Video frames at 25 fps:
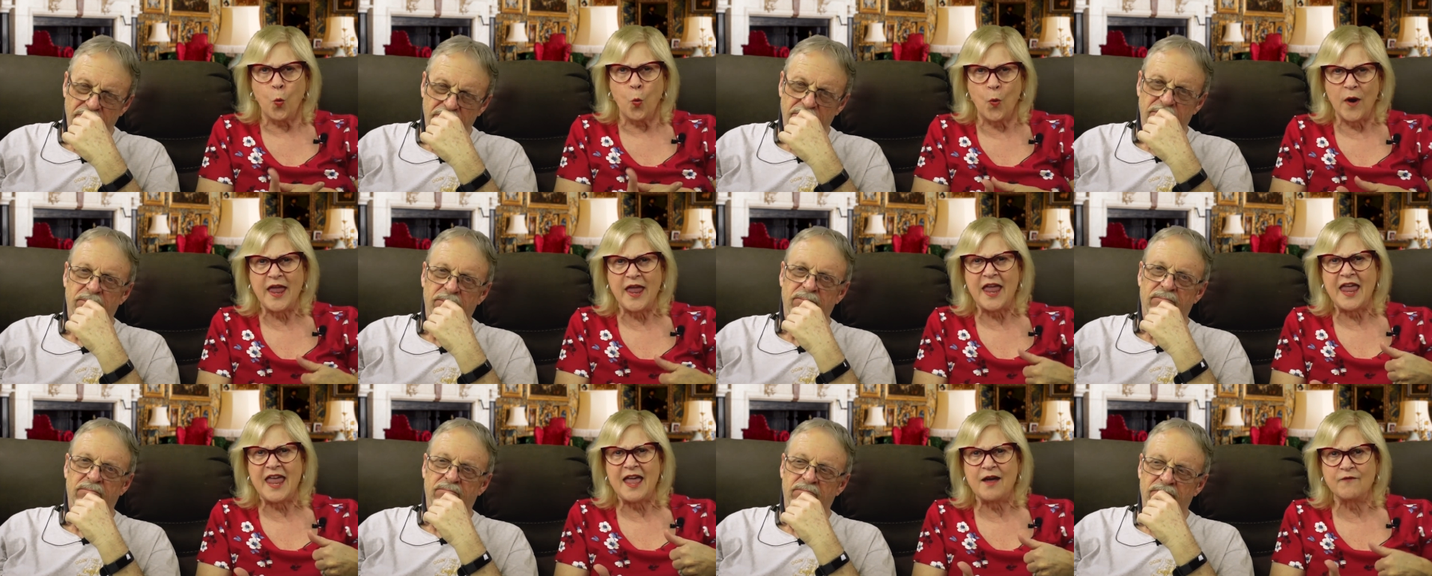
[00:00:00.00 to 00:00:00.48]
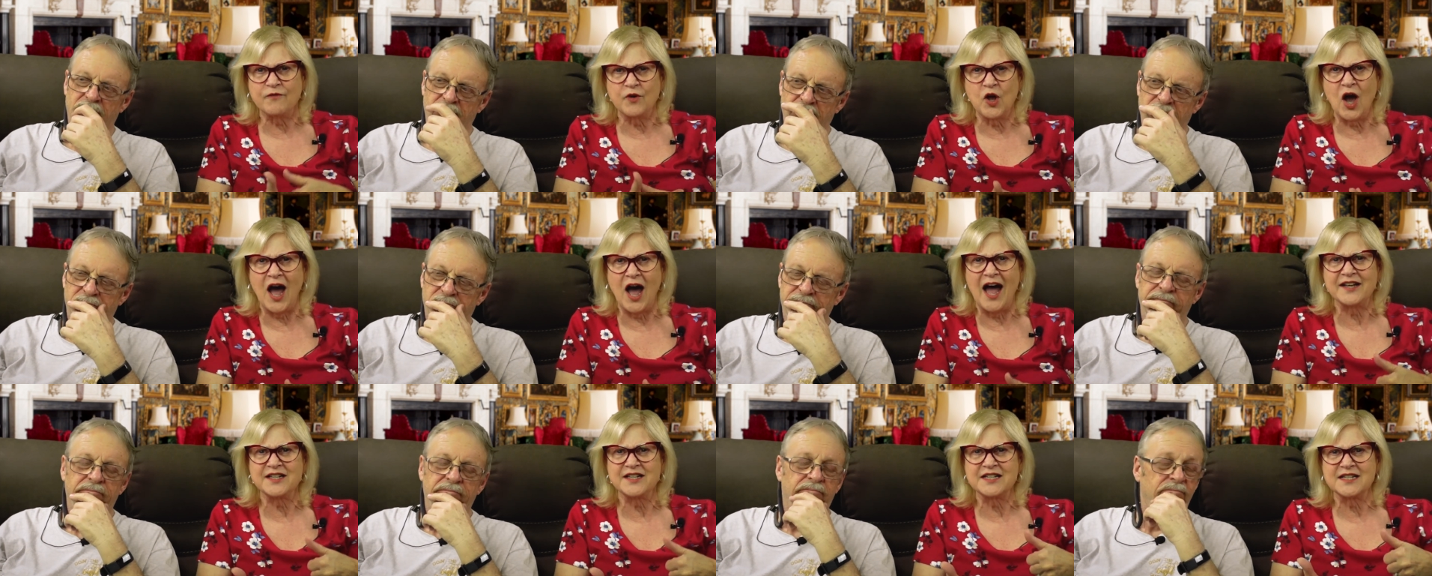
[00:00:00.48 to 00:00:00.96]
Speaker 1: We have
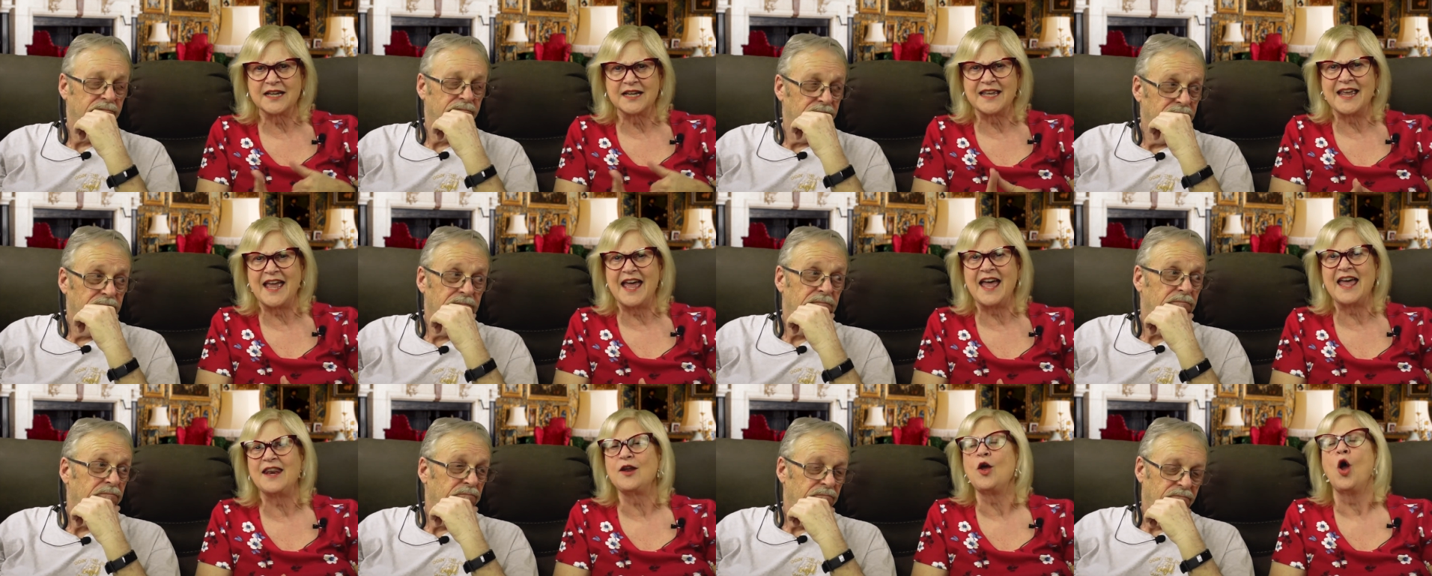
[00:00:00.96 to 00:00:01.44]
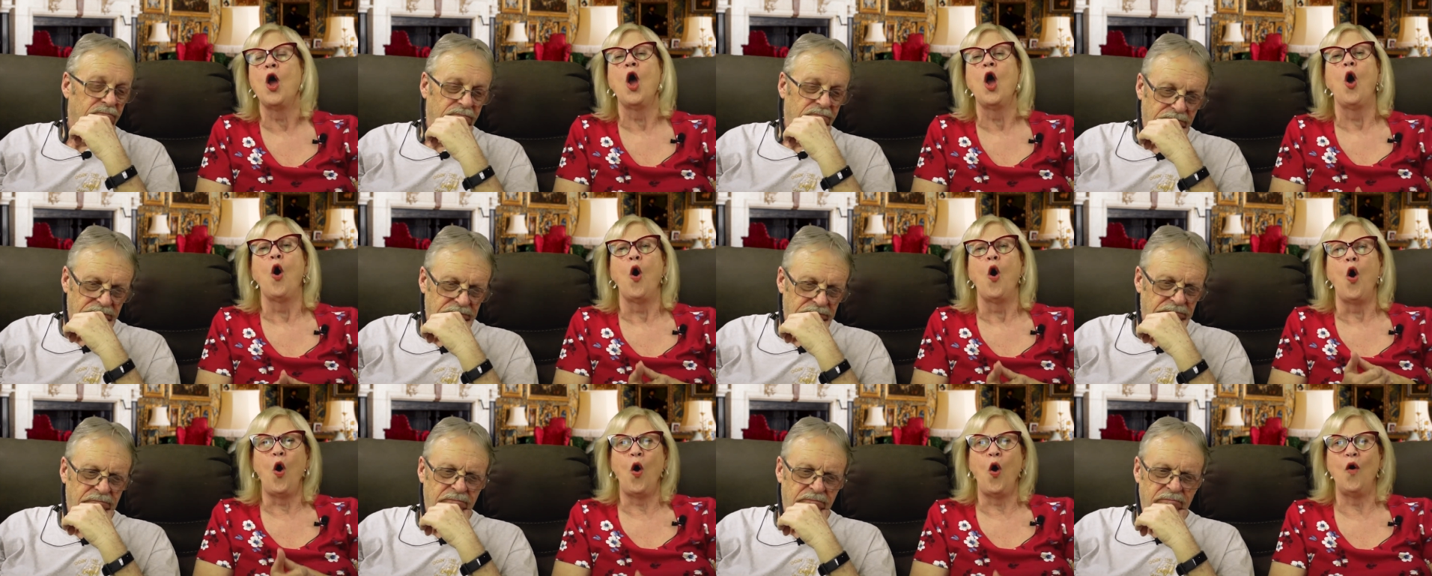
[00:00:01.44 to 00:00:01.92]
got to get
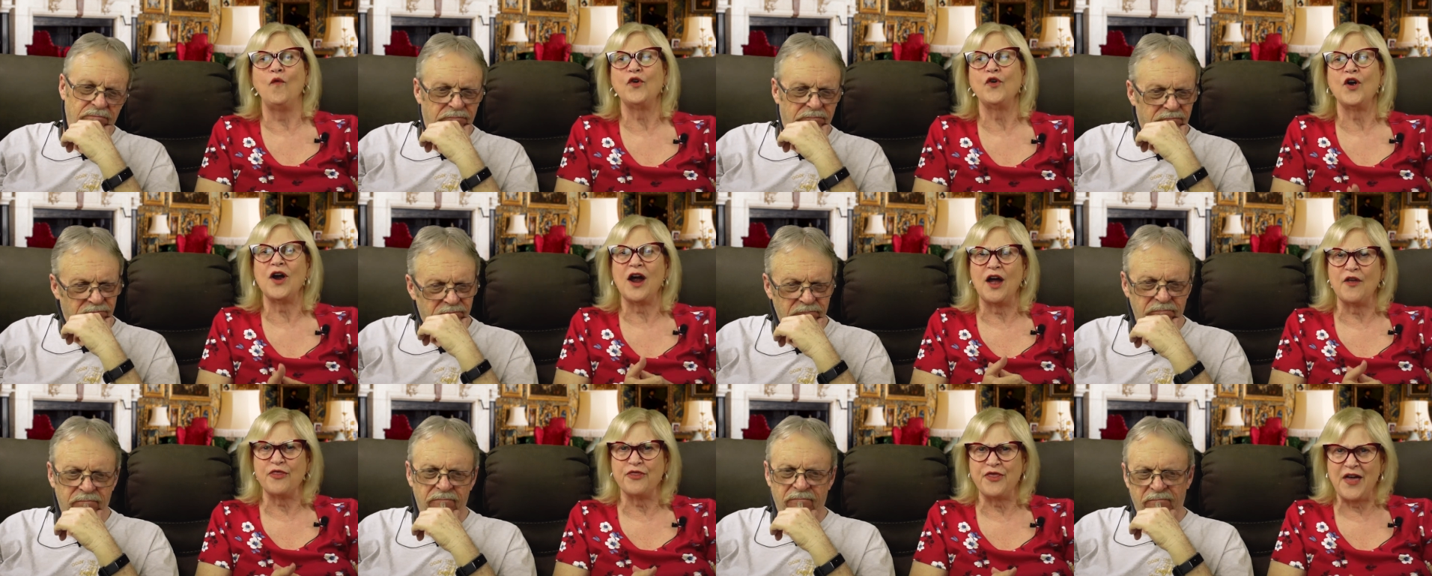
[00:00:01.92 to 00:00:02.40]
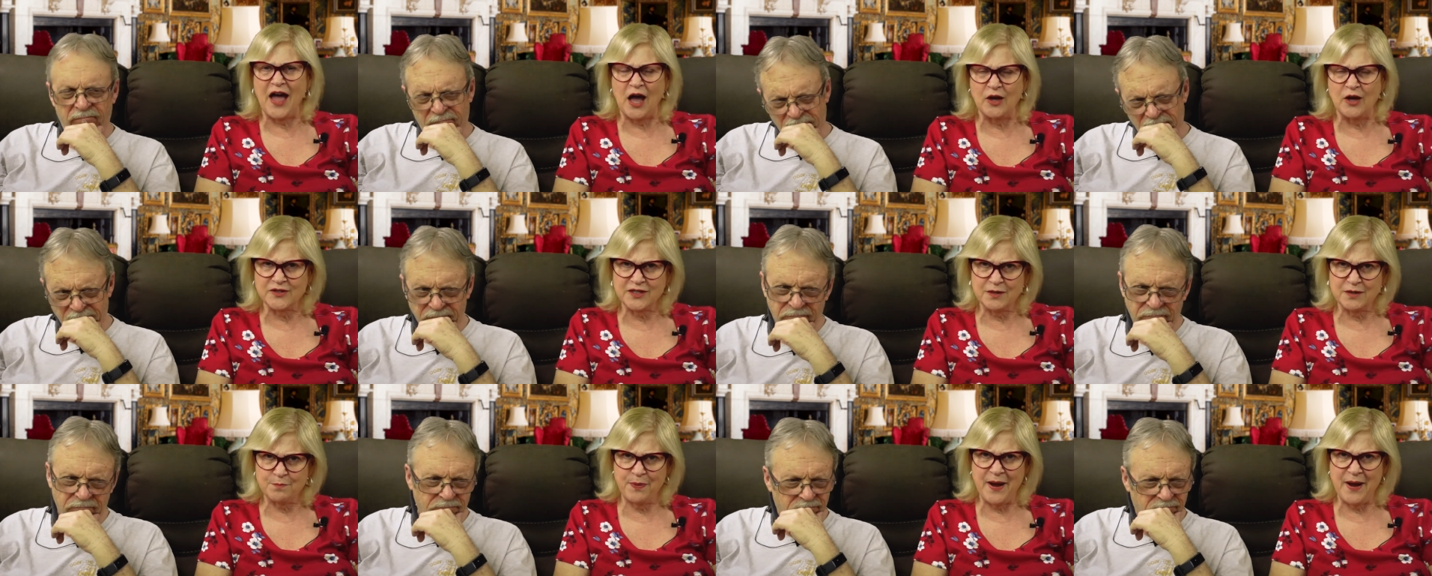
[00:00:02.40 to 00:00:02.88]
over a
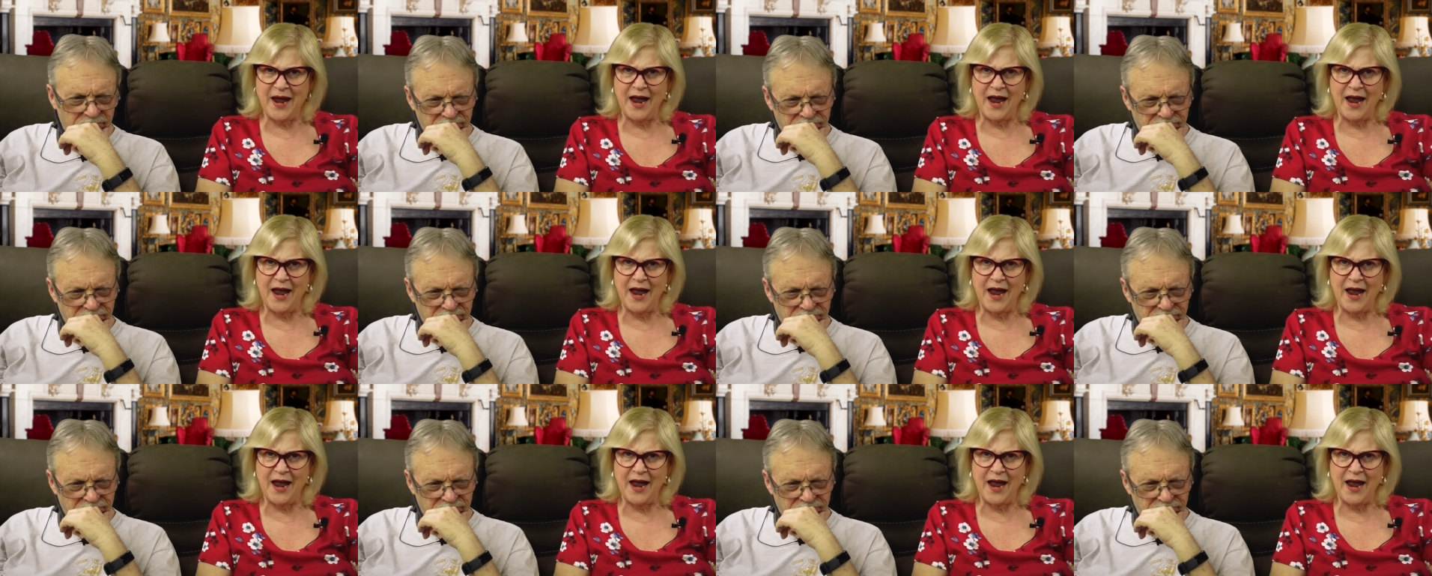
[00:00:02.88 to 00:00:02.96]
thousand